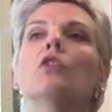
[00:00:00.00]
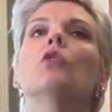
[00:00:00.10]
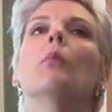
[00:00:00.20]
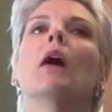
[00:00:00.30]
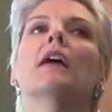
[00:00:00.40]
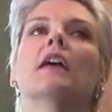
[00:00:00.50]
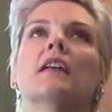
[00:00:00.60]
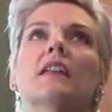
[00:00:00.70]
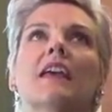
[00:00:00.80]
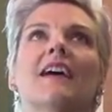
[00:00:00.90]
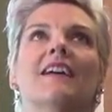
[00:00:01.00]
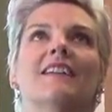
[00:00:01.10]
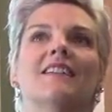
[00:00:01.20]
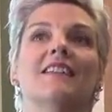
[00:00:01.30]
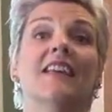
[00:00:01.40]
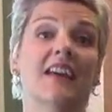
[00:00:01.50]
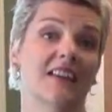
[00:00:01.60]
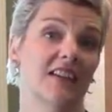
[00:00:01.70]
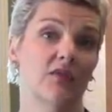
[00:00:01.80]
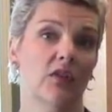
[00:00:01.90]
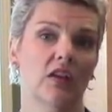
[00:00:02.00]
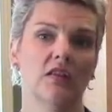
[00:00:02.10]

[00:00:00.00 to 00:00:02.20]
Your mind can get negative,